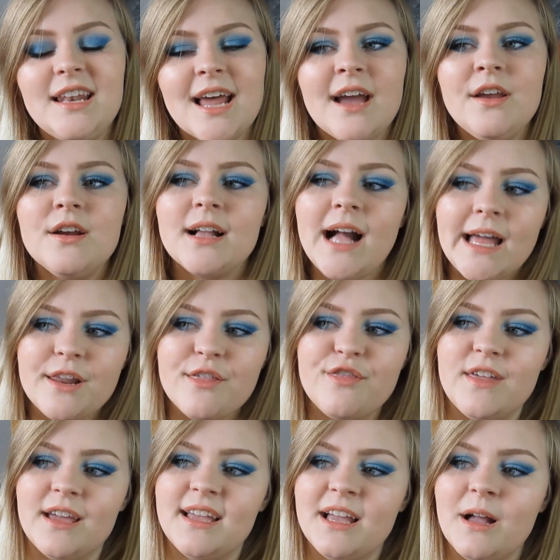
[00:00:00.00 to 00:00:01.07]
and now you're kind of
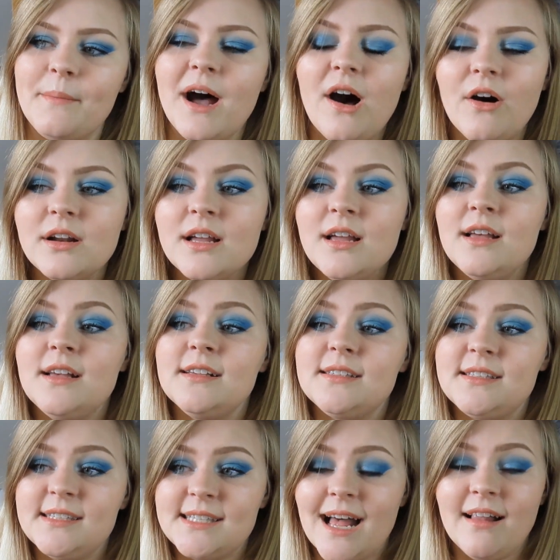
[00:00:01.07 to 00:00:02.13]
thinking about
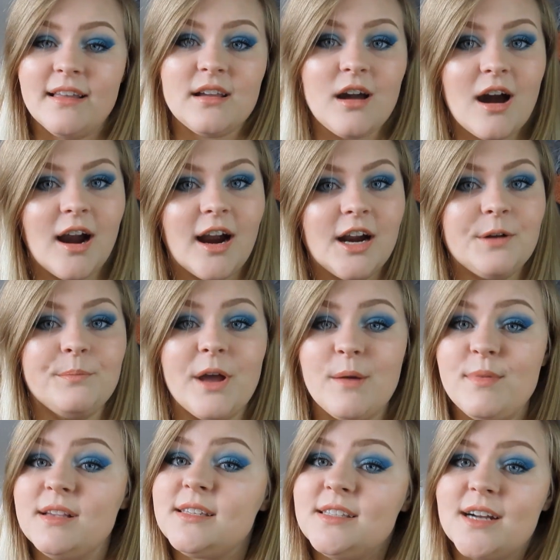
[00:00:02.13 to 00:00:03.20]
selling art,
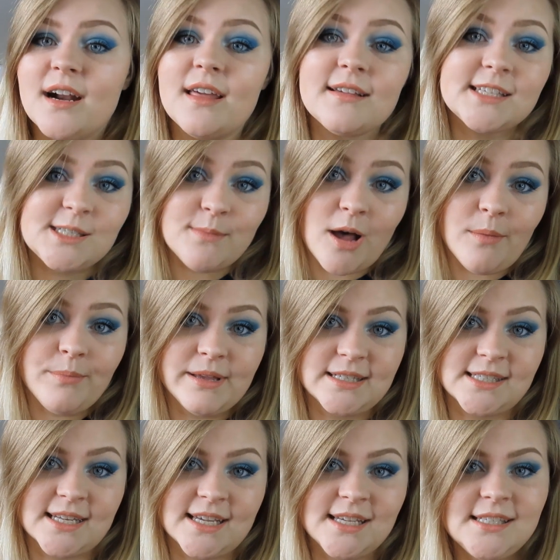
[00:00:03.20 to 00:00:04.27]
maybe starting a small
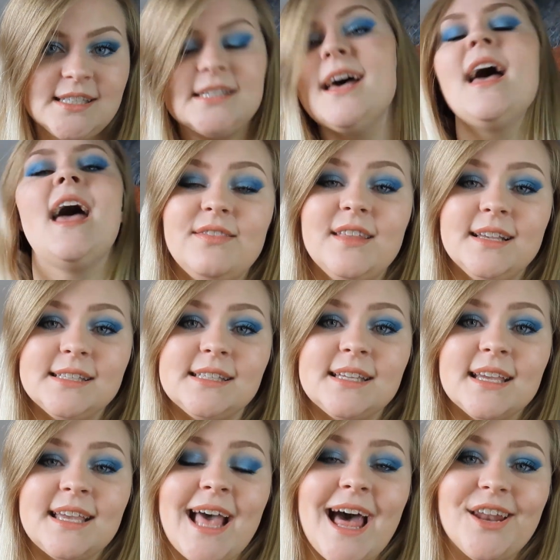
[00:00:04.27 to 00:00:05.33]
business, and
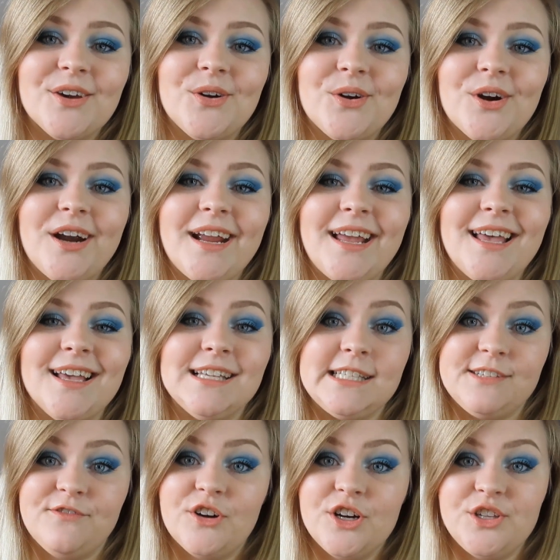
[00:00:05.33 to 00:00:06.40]
this category
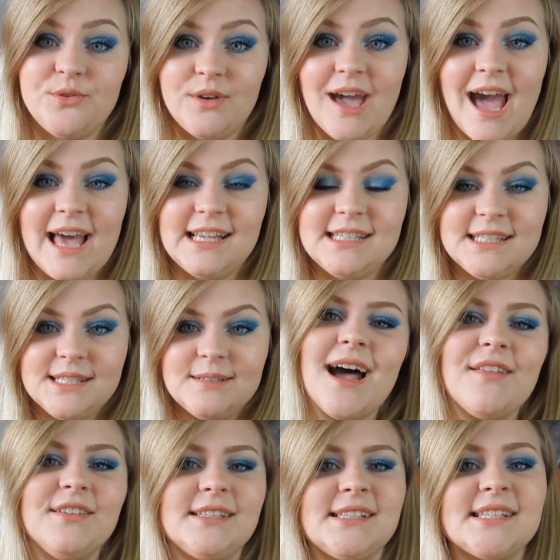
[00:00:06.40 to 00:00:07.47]
is for you guys.
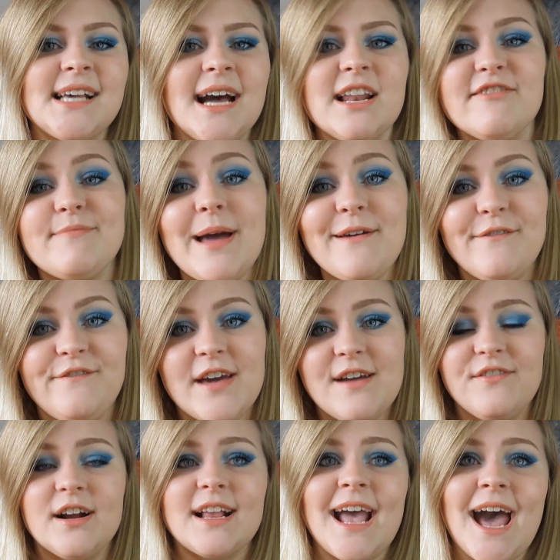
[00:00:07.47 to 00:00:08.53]
Now, this is kind of my
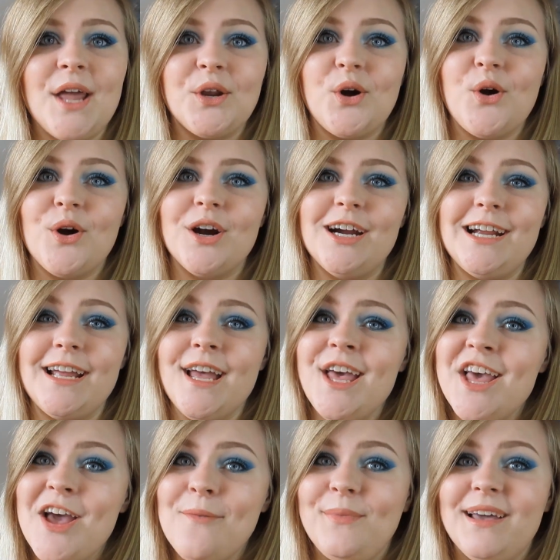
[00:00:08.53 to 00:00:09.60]
favorite category
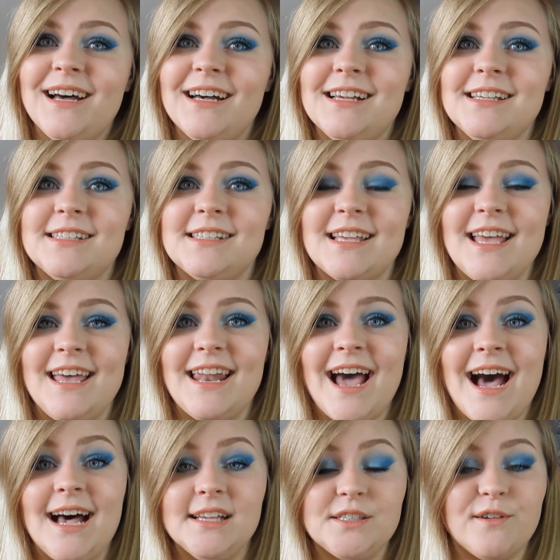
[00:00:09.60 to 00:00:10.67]
because it
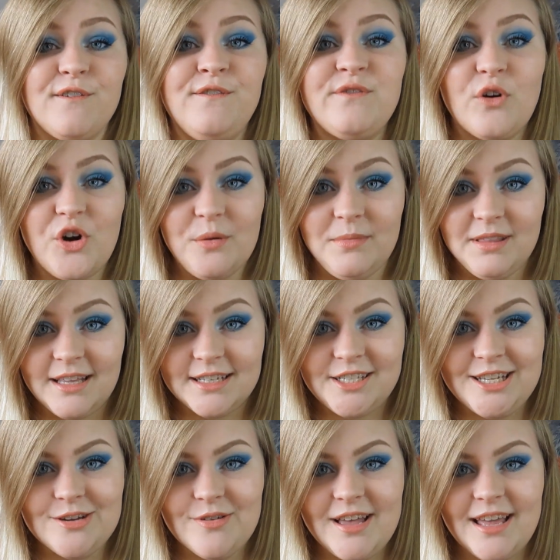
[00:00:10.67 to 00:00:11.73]
has a formula
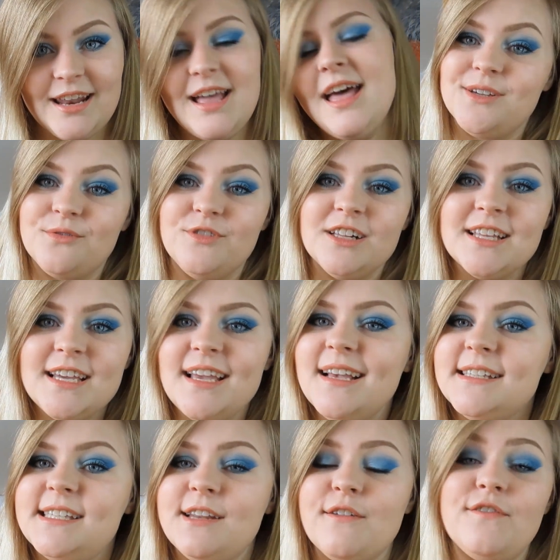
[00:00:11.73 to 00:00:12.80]
to it. It's a really
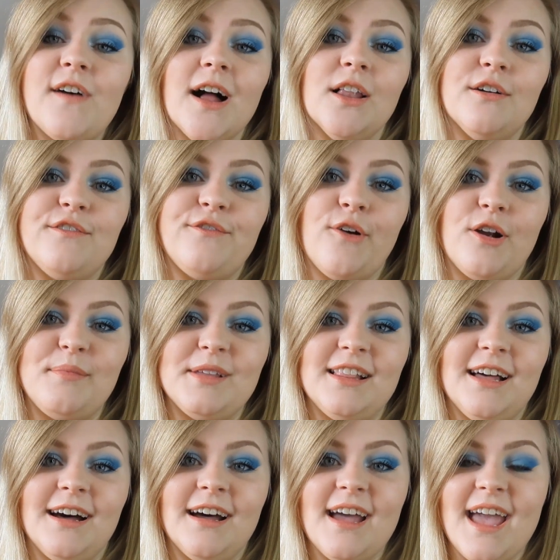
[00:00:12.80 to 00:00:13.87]
easy to follow
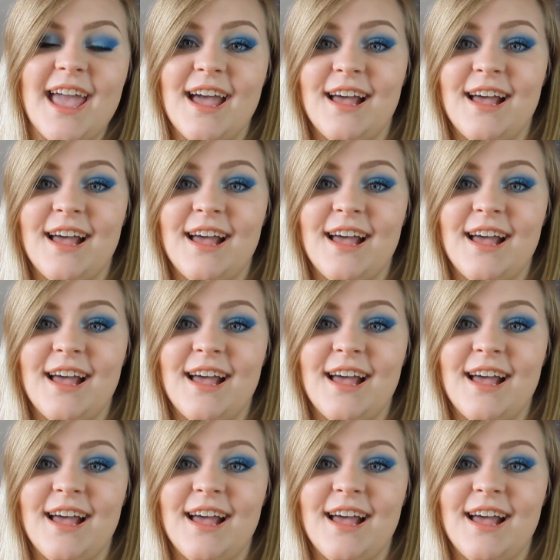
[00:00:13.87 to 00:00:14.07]
formula,